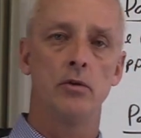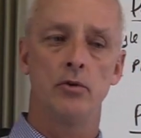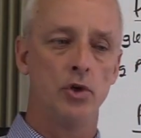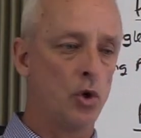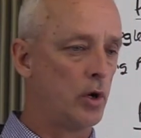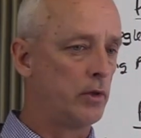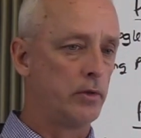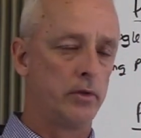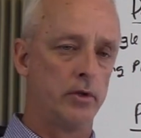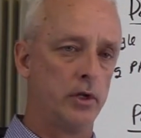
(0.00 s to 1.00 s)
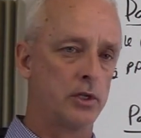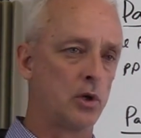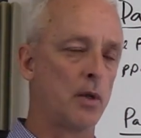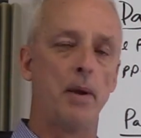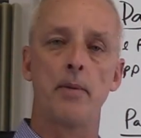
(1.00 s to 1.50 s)
New one, it's
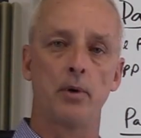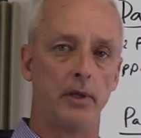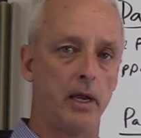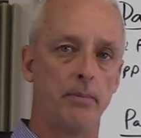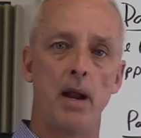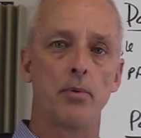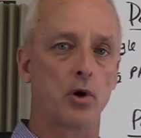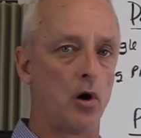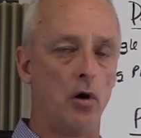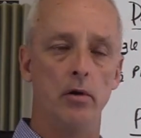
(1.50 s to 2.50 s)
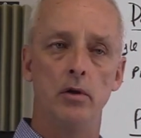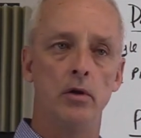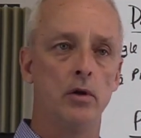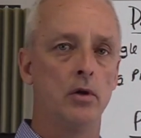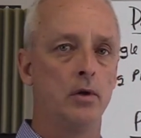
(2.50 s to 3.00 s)
only pay per lead, pay per call.
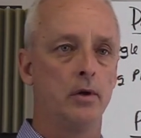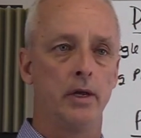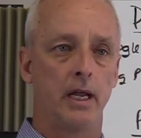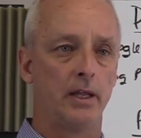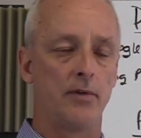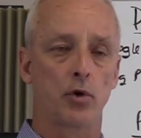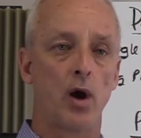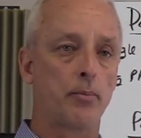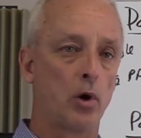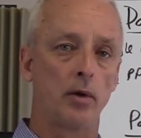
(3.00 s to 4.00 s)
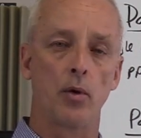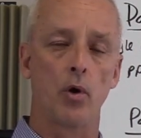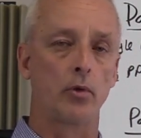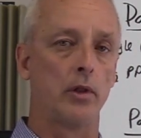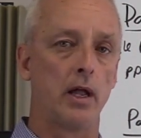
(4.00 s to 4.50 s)
And they have a great program. They
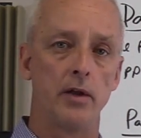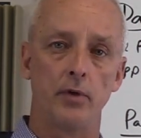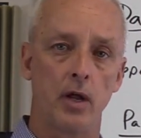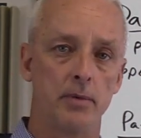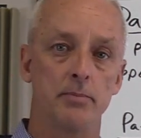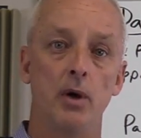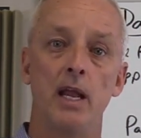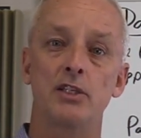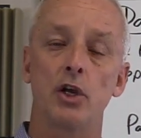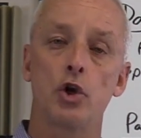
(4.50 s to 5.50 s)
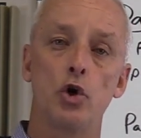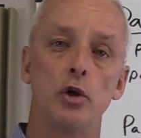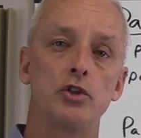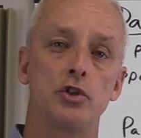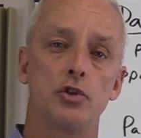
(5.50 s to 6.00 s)
work with a lot of different companies, but it's a
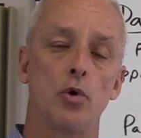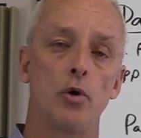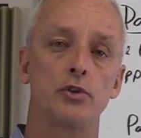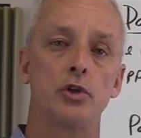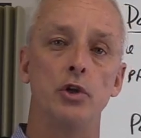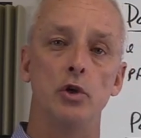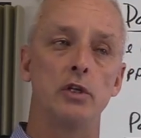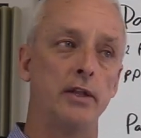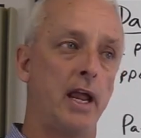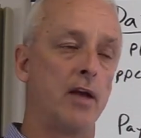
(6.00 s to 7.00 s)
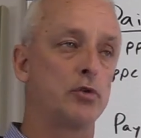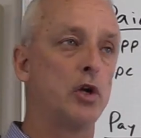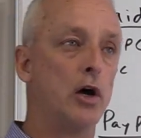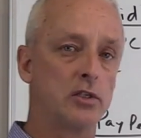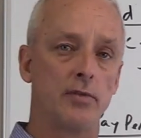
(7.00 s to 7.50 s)
good source to use. And they have
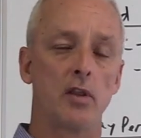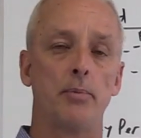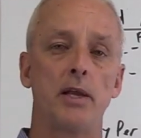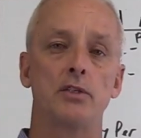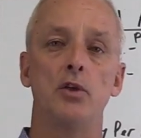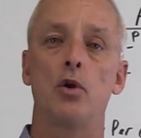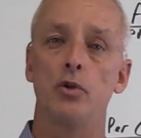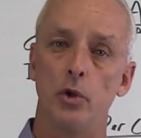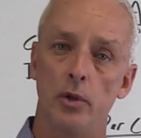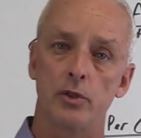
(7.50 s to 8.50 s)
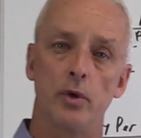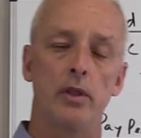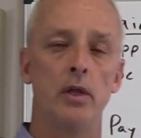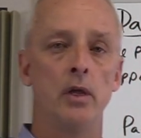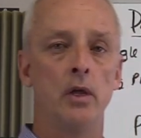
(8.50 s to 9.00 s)
tons of other places that you can do this
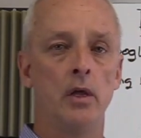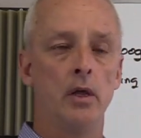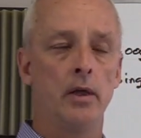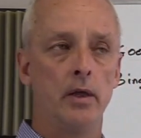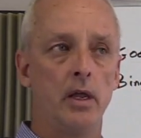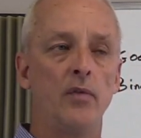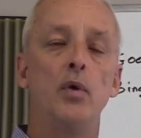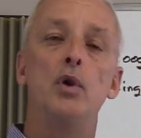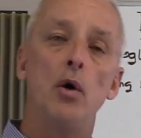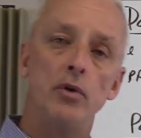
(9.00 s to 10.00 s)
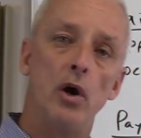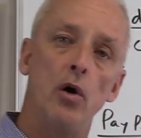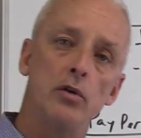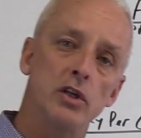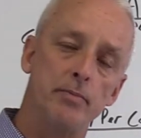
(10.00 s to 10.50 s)
with. If you don't
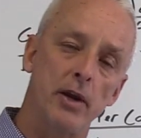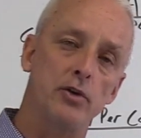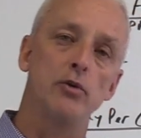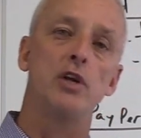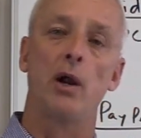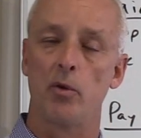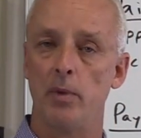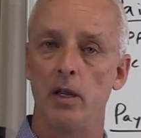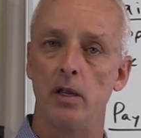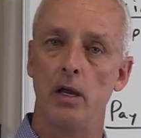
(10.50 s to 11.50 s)
know, just make sure you check with me.